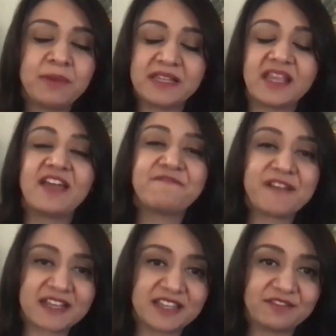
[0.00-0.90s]

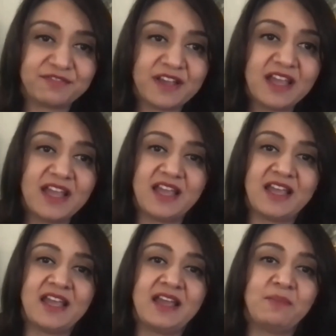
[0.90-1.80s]
effective.
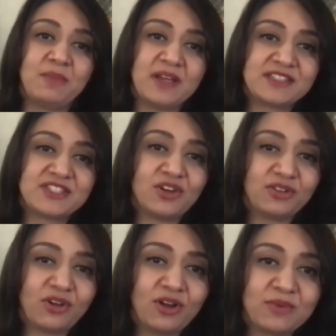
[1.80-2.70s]
It's not
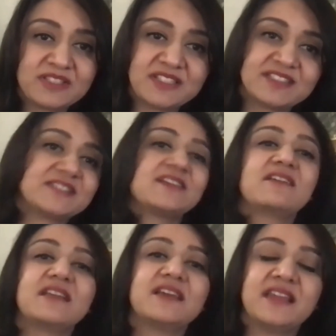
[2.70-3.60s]
always
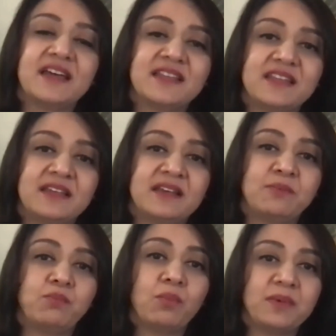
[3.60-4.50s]
necessarily that
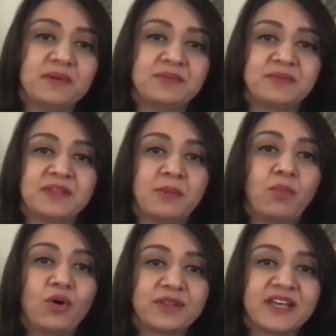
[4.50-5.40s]
the
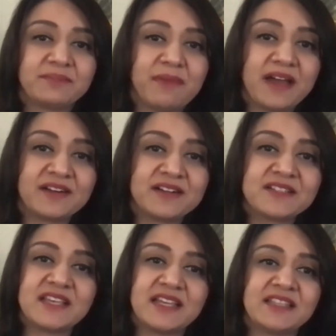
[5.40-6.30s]
more that
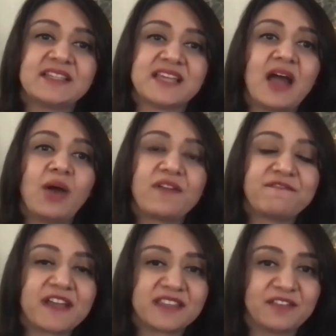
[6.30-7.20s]
matters, it is how
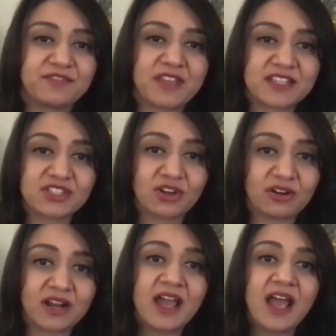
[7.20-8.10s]
effective things
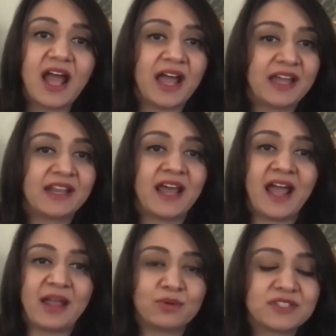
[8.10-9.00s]
are. And
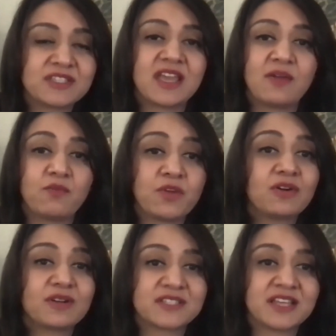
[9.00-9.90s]
I would say we
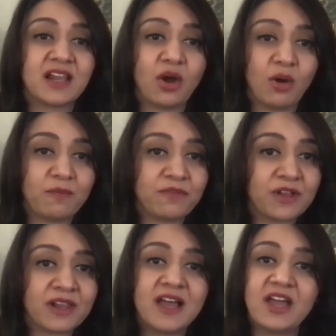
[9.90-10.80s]
are still
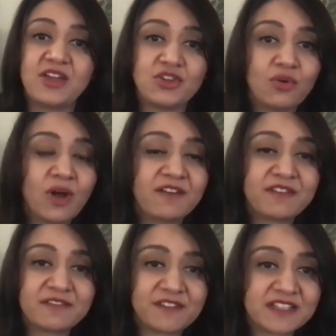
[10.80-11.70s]
hopeful. You have
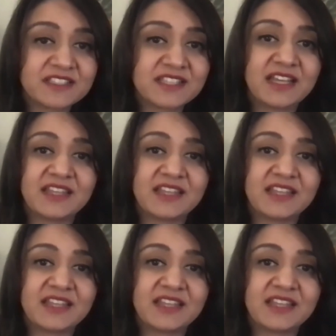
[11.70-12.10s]
invested